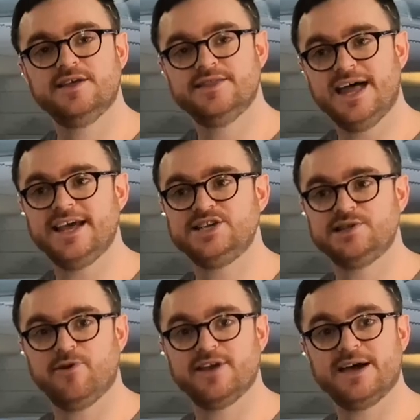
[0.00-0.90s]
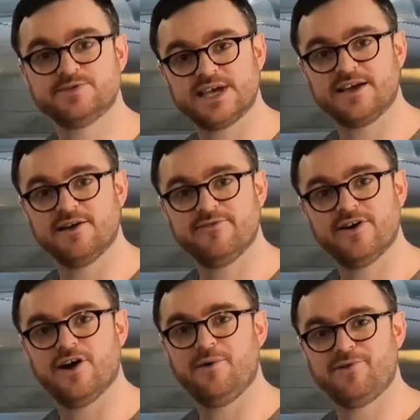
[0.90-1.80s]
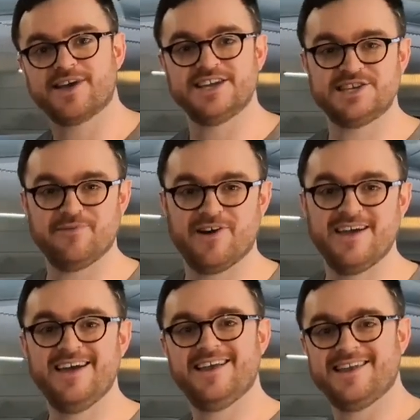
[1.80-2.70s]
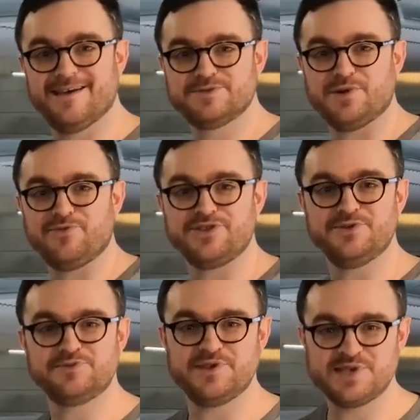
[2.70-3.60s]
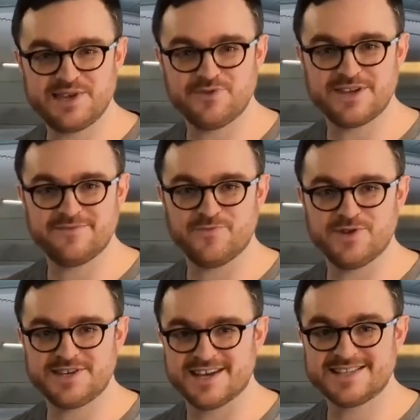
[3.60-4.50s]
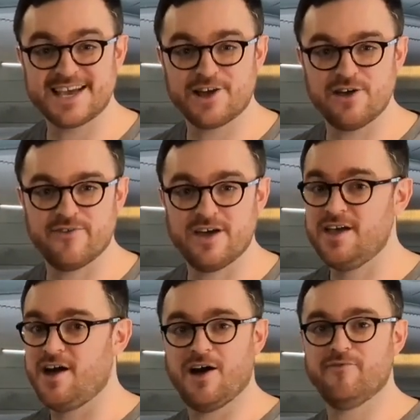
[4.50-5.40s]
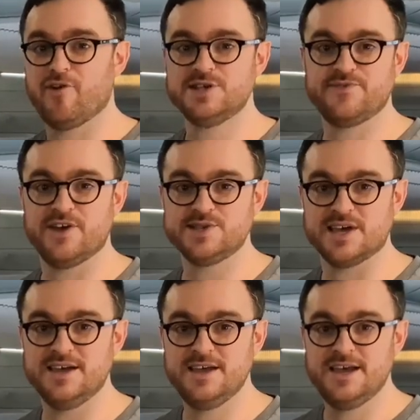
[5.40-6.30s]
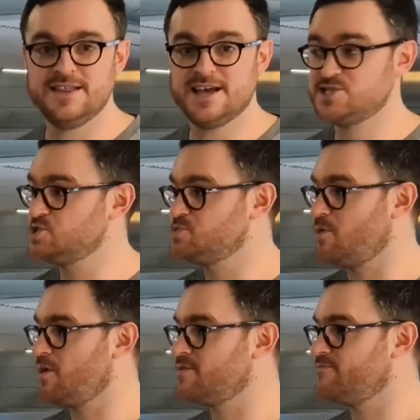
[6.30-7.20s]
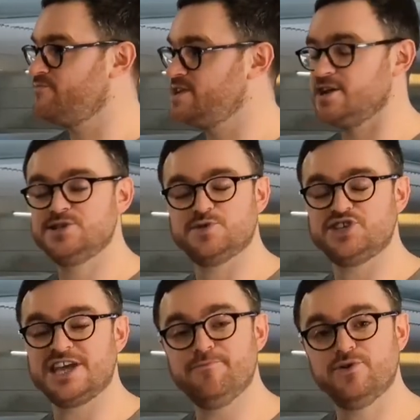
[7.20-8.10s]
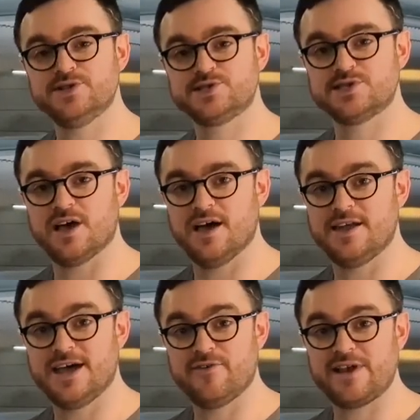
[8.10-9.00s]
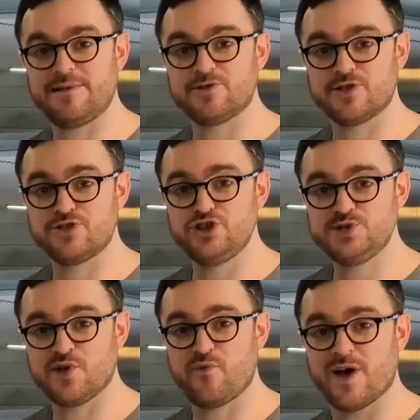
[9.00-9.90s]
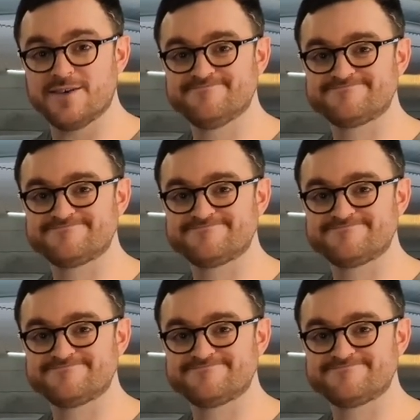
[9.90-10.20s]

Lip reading: then HDMI, and that would take over. Unplug HDMI, laptop on the USB-C would take over, and vice versa. That's the smart video switching inputs now available on the new software.